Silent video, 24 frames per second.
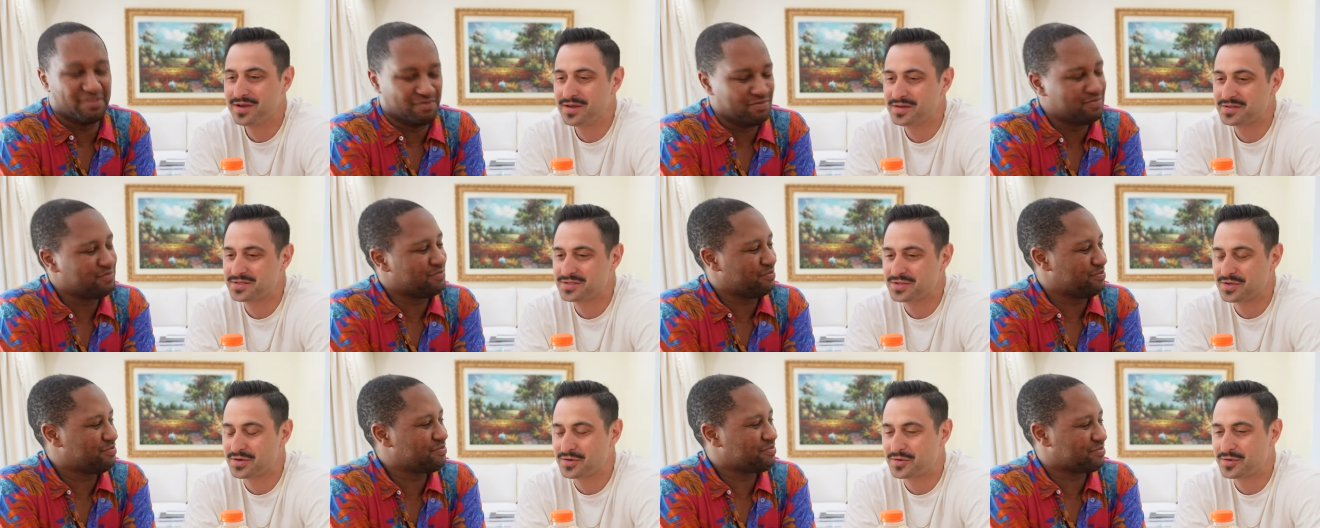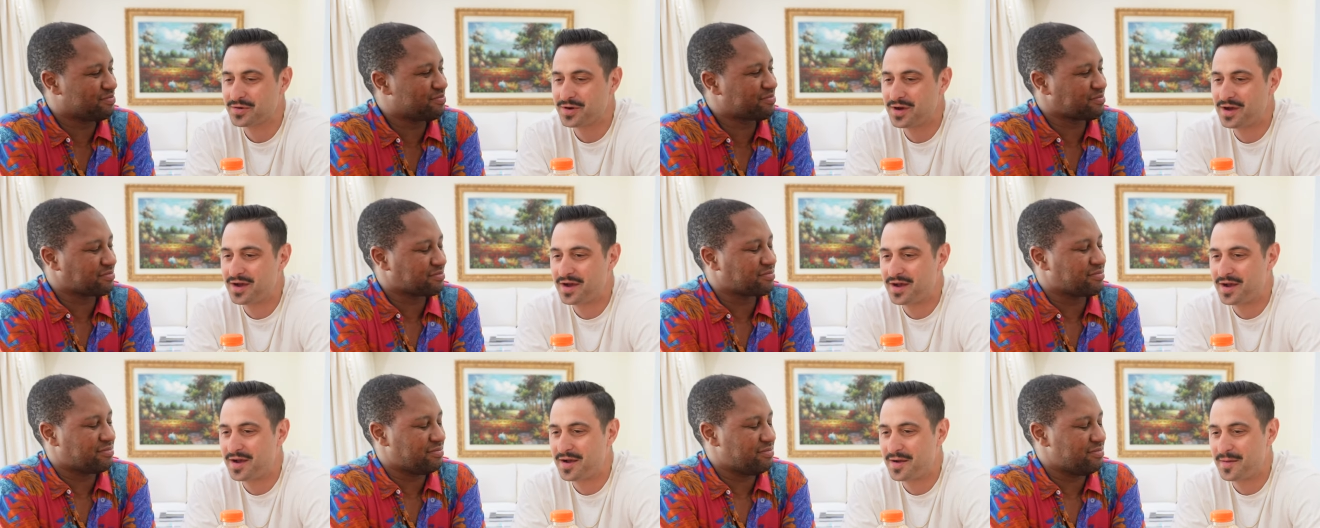Speaker 1: So.
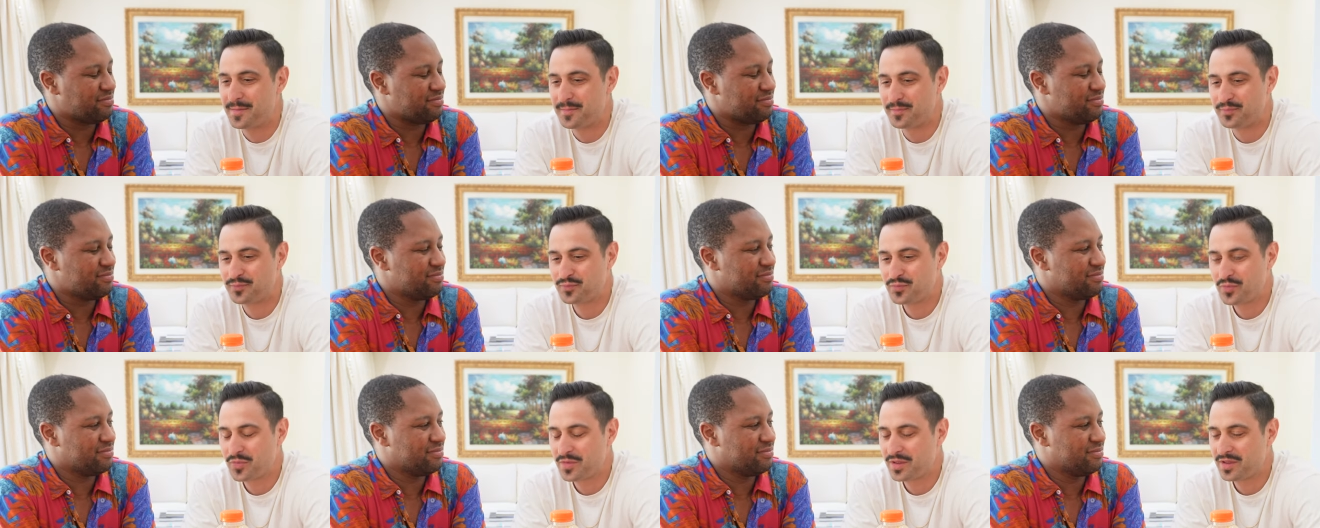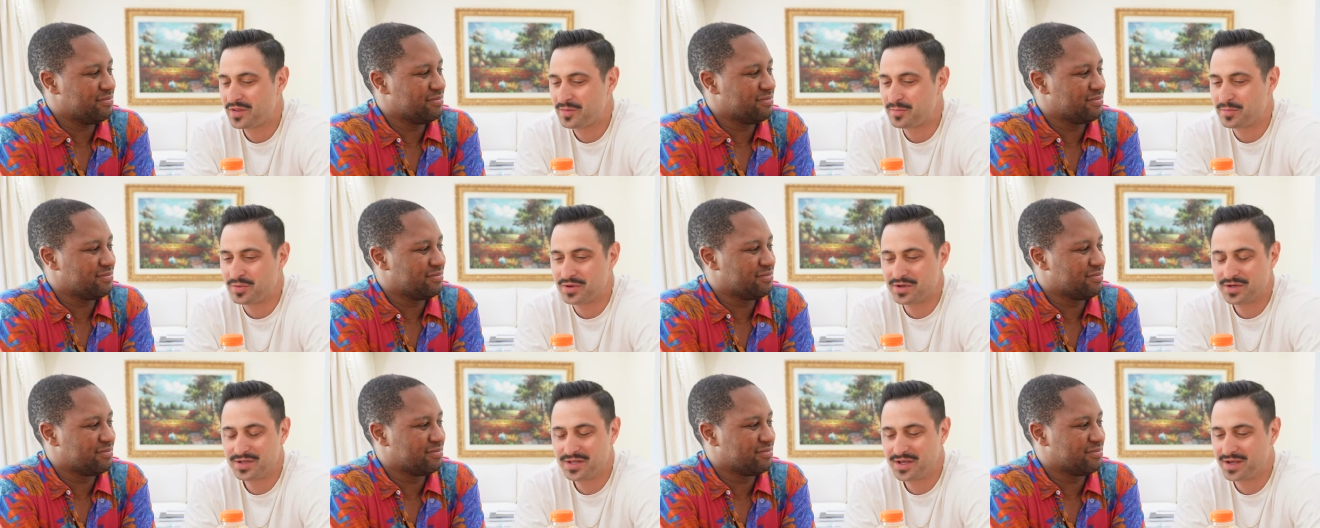Um,
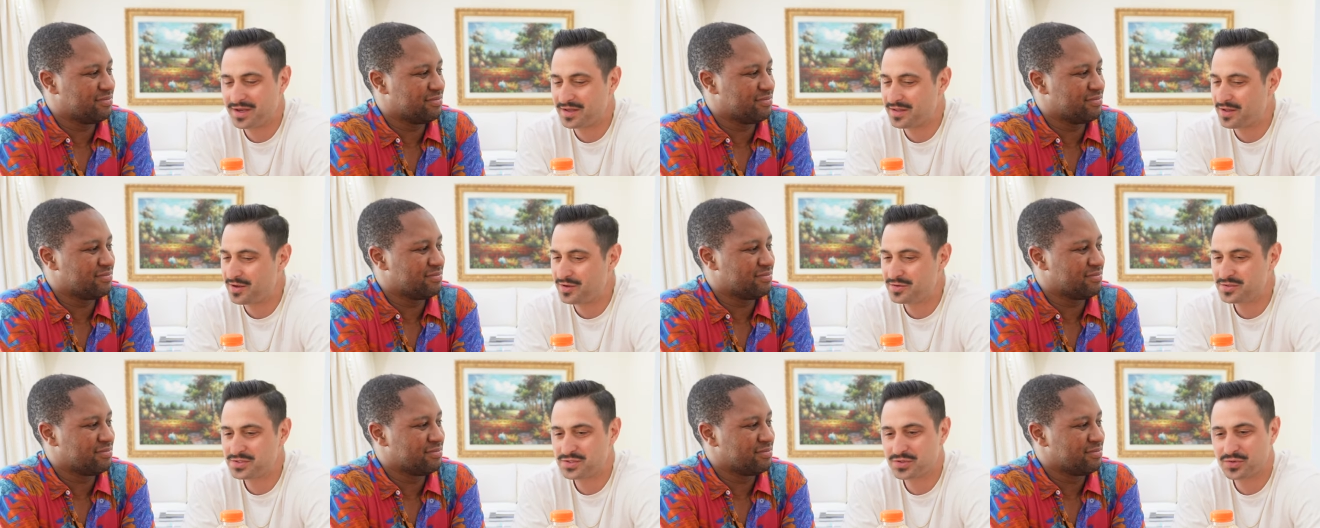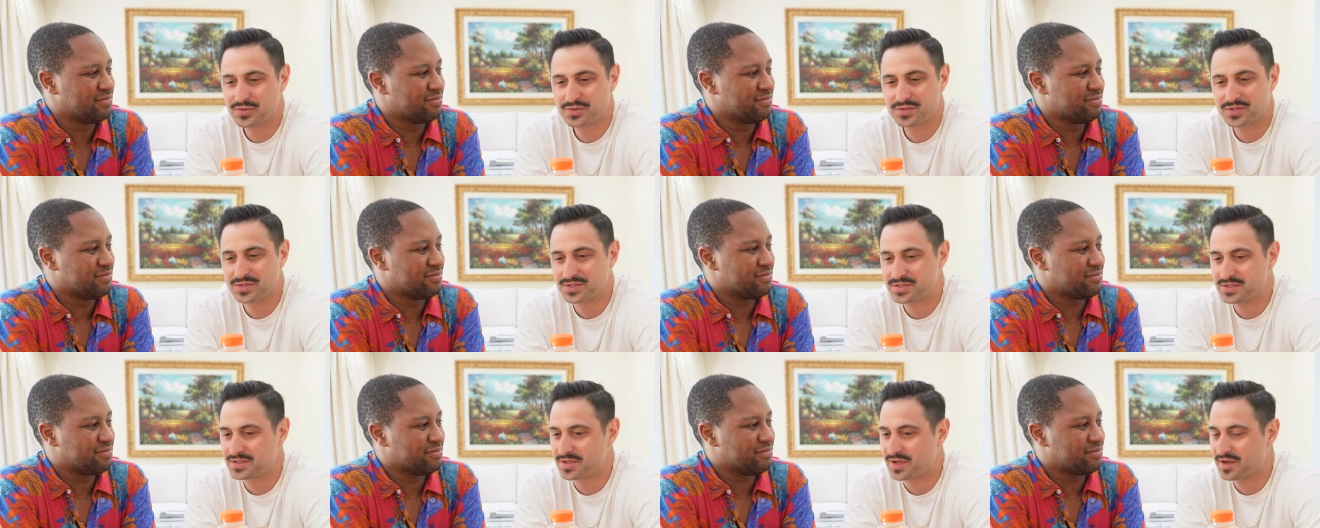but yeah, all sorts of
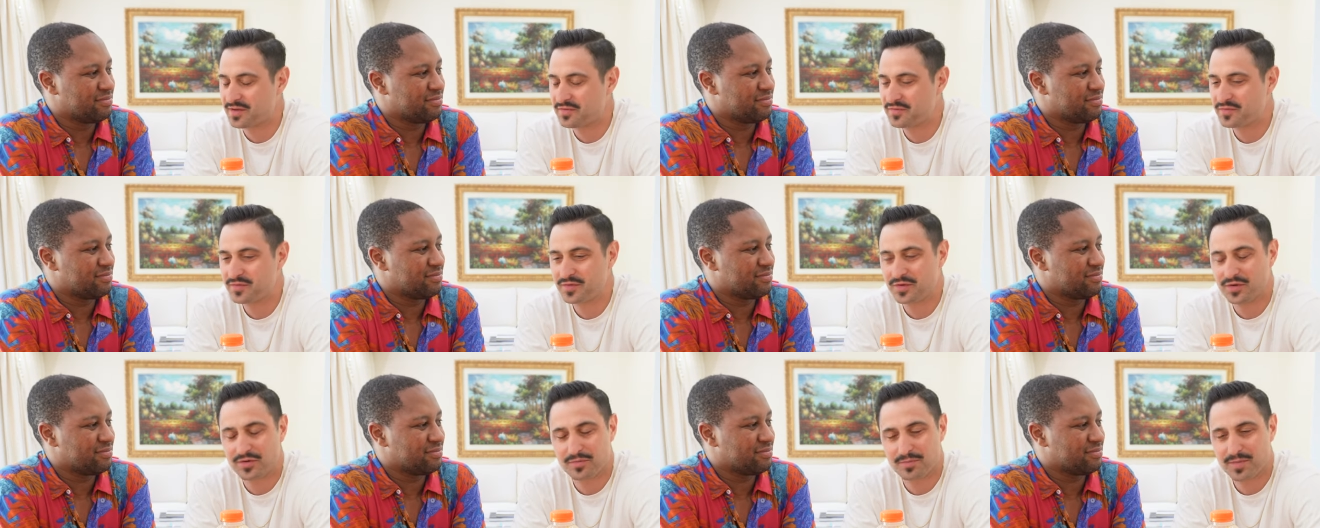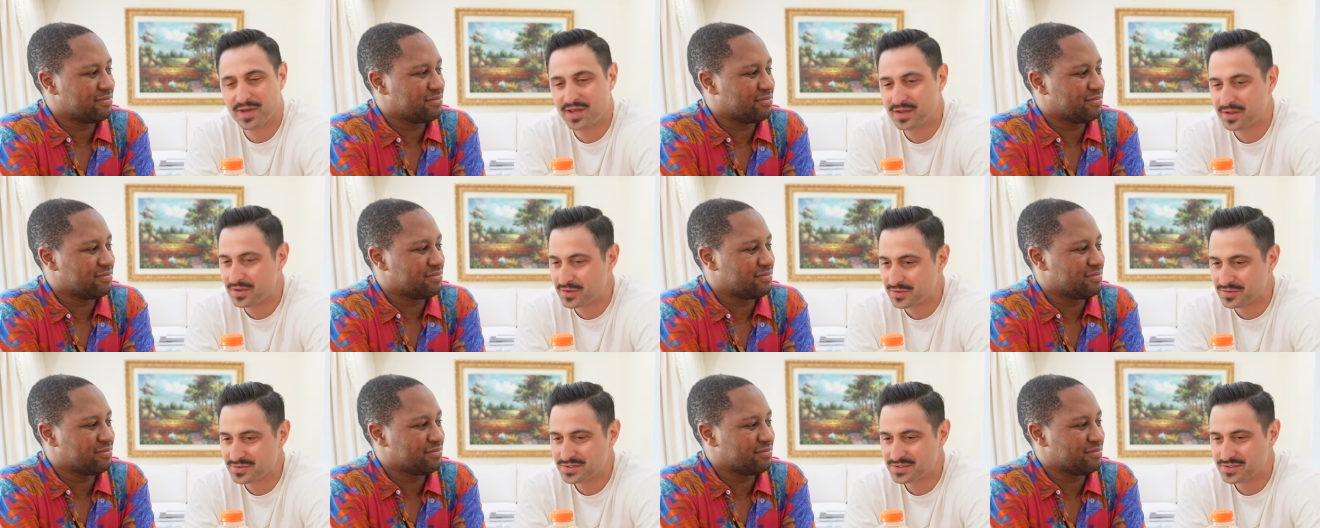stuff. Your mango